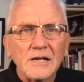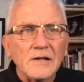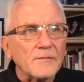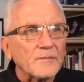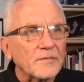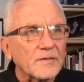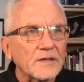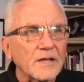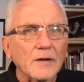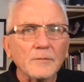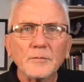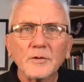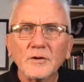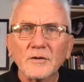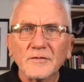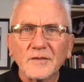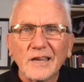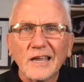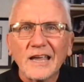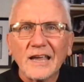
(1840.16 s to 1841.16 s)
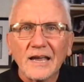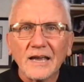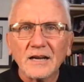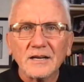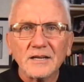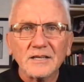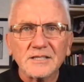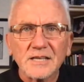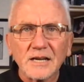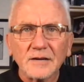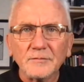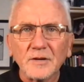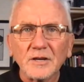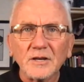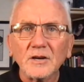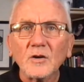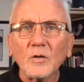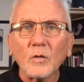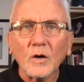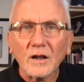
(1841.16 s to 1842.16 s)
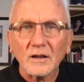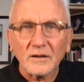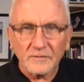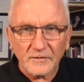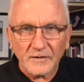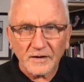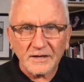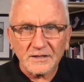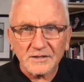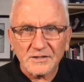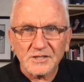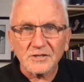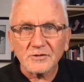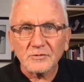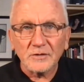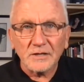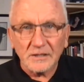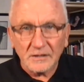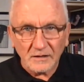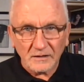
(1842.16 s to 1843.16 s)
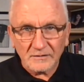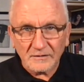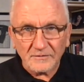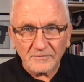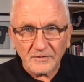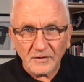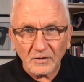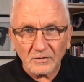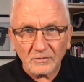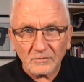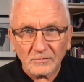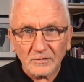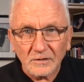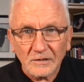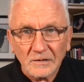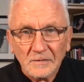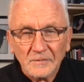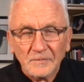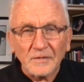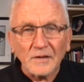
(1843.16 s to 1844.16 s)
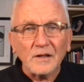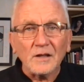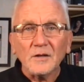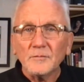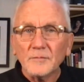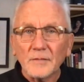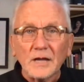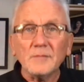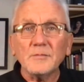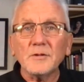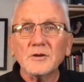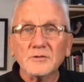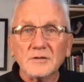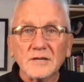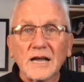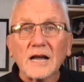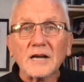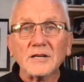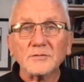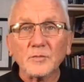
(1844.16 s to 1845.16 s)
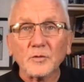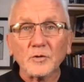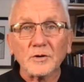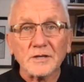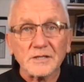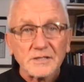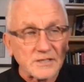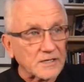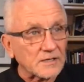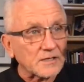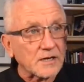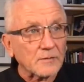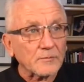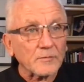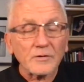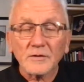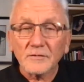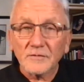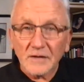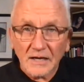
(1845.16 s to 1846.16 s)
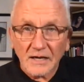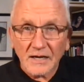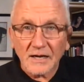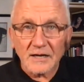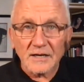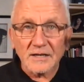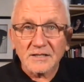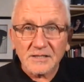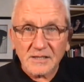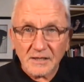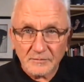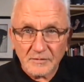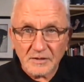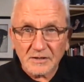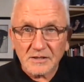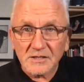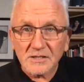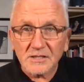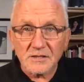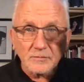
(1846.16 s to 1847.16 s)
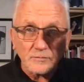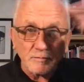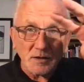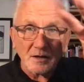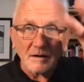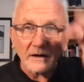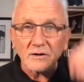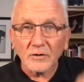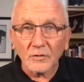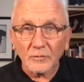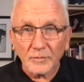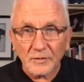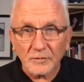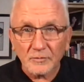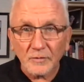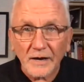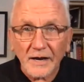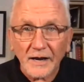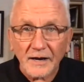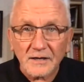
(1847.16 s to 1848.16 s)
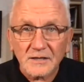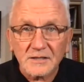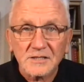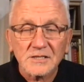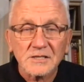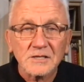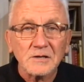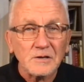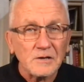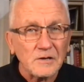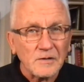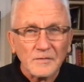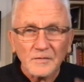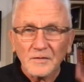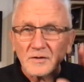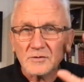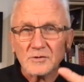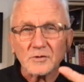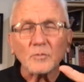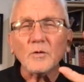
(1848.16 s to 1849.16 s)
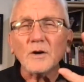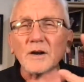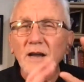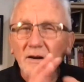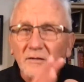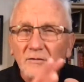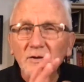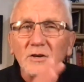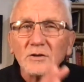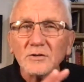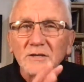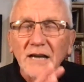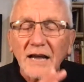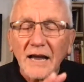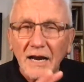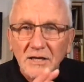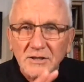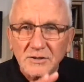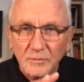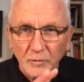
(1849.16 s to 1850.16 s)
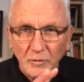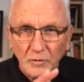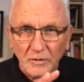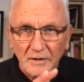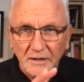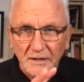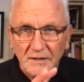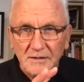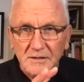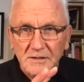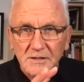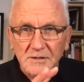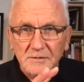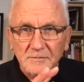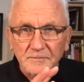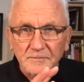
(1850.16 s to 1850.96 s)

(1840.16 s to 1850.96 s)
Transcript: number of candidates I'm going to qualify and screen on the phone. Maybe your dashboard is the number of candidates I'm going to submit on open recs. So whatever your dashboard is,